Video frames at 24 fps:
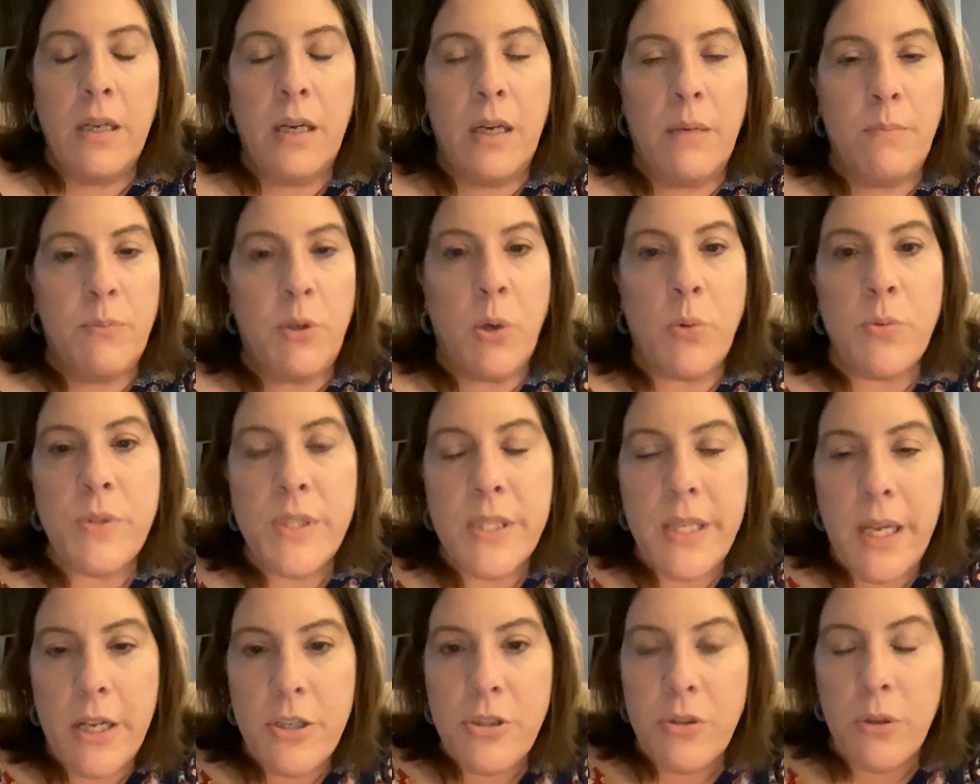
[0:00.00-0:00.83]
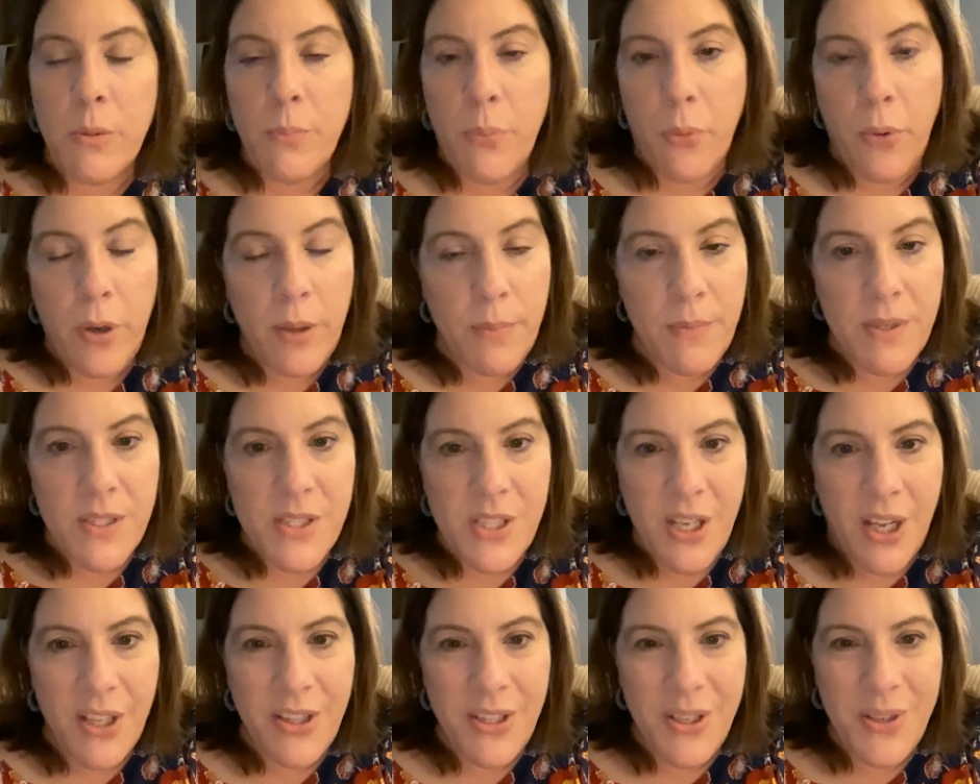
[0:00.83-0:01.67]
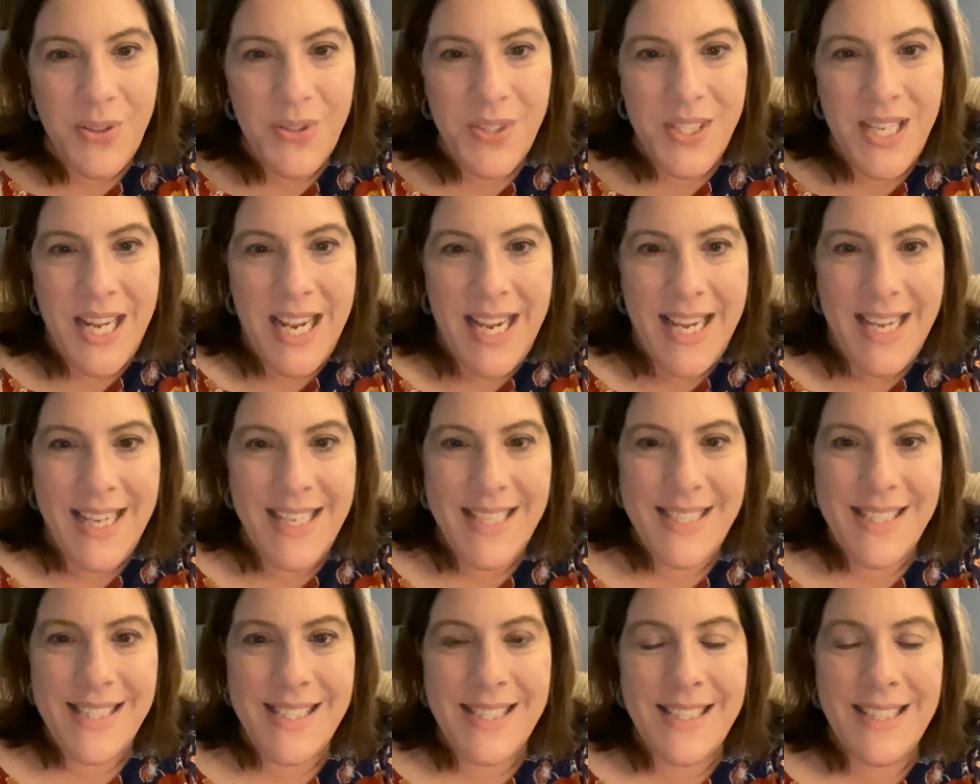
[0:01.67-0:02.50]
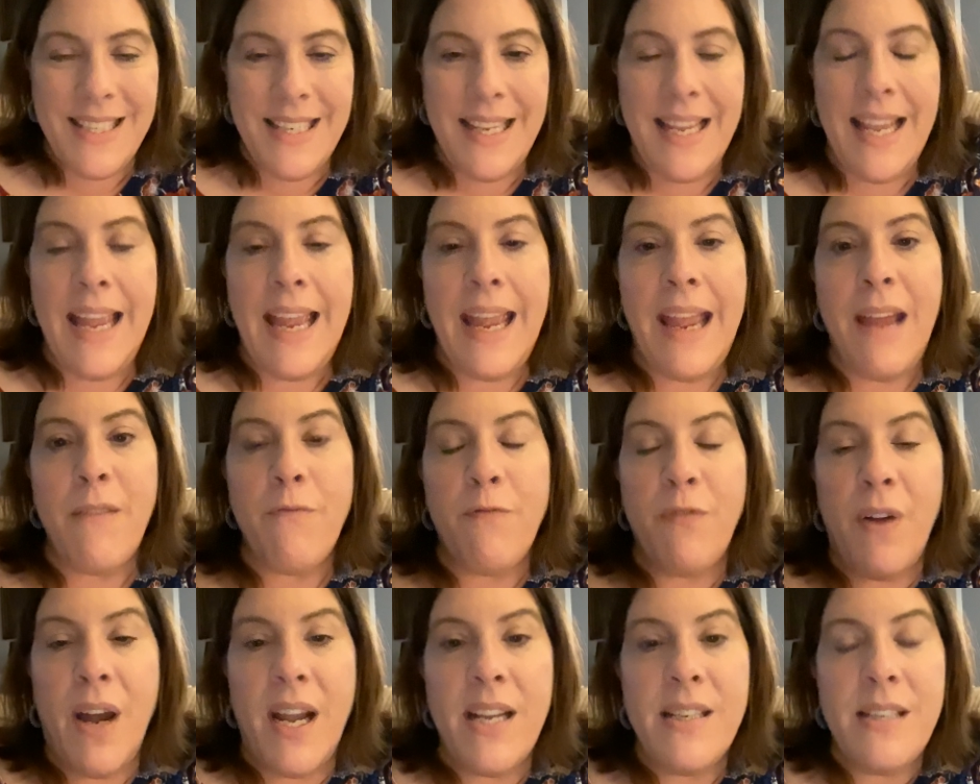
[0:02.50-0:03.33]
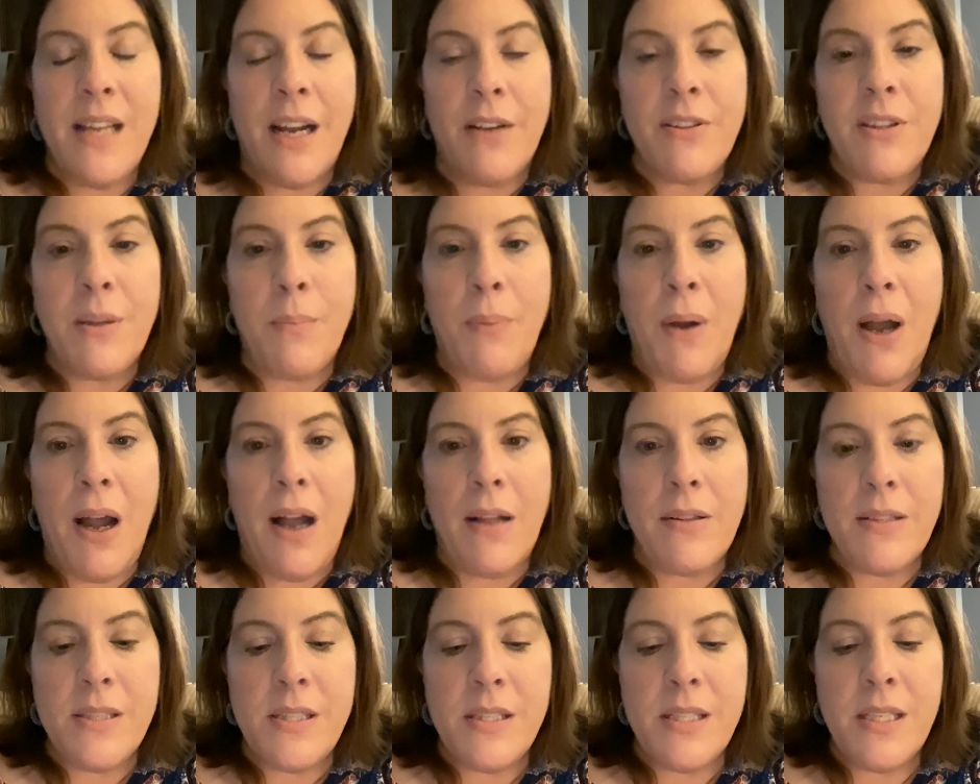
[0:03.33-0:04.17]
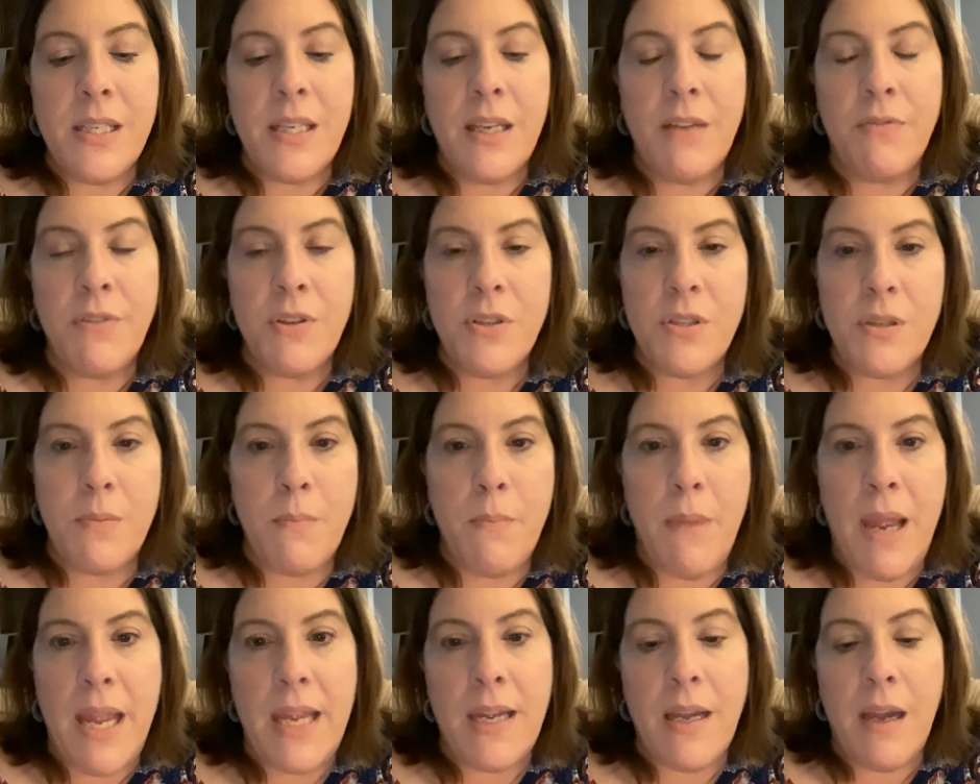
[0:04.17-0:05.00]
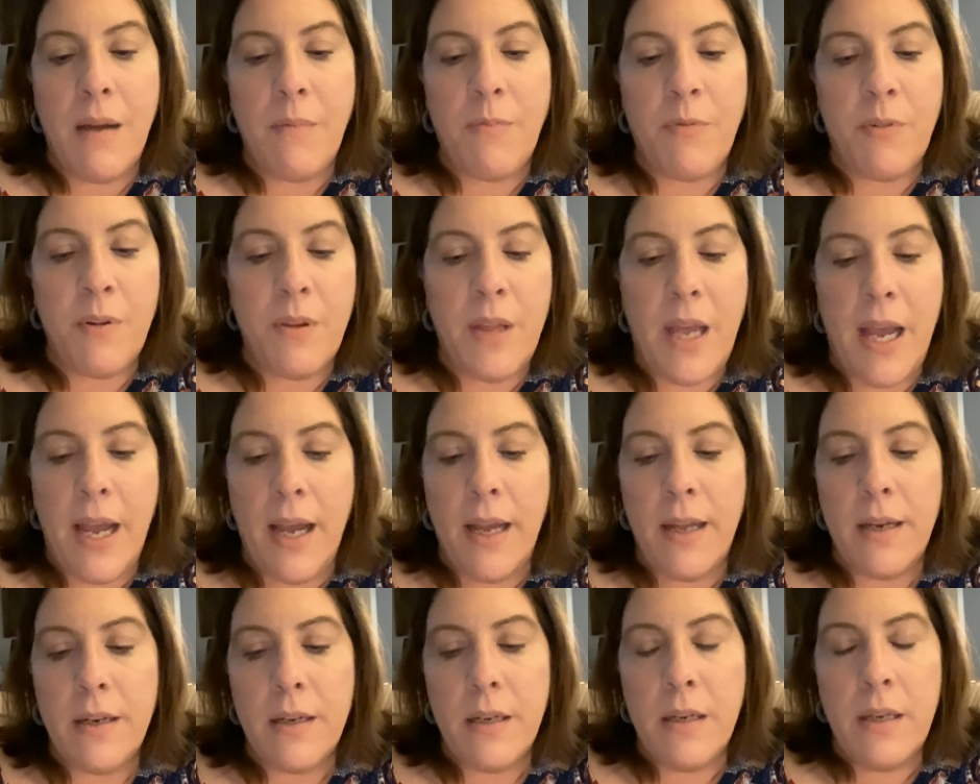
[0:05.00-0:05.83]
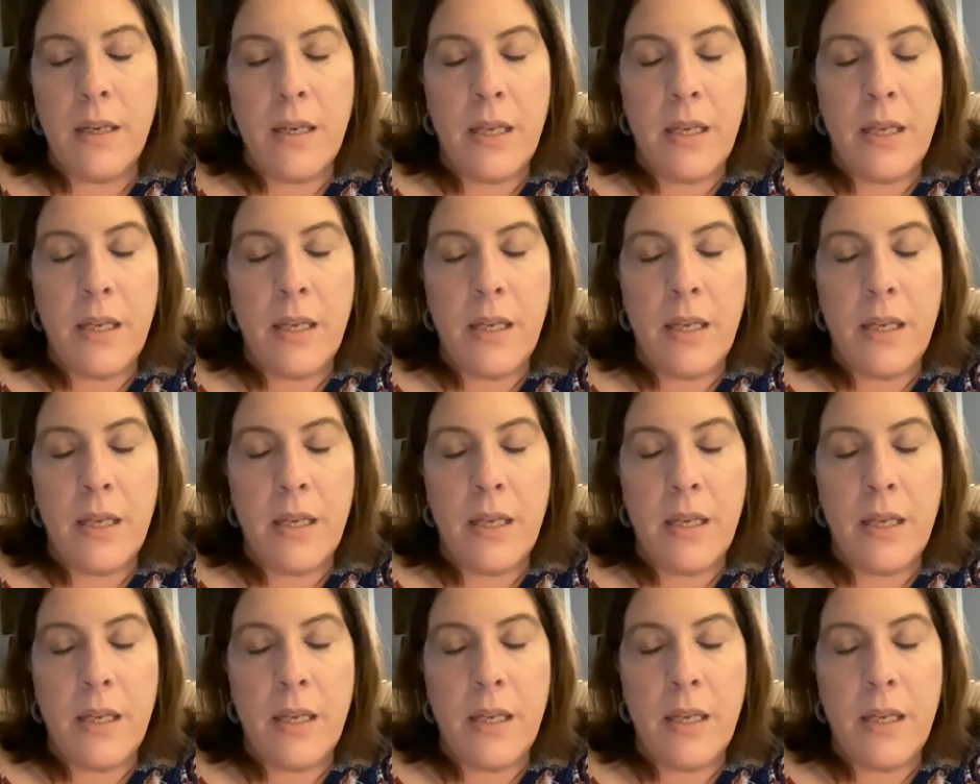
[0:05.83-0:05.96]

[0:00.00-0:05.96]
Don't schedule appointments on those days, and find out the policy if there's a makeup for that.